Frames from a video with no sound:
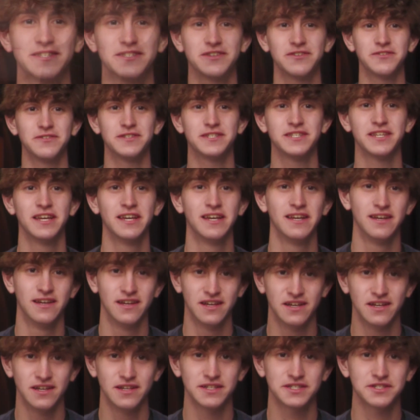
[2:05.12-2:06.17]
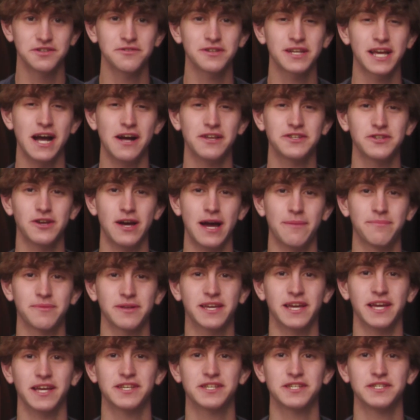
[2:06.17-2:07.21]
students, student council
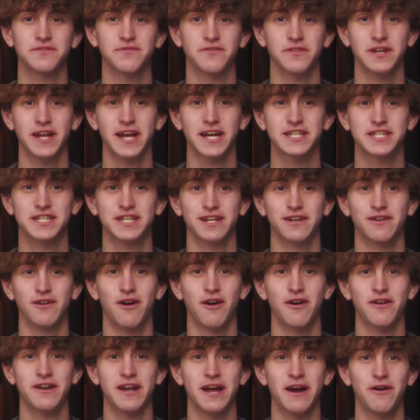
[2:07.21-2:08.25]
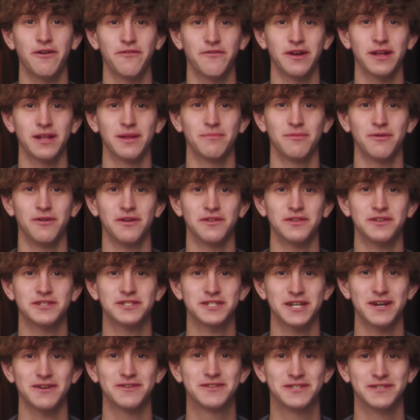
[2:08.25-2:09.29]
applications for next year are now available on the
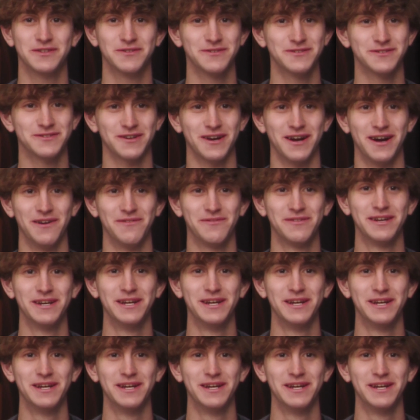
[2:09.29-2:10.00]
Shared Student Drive.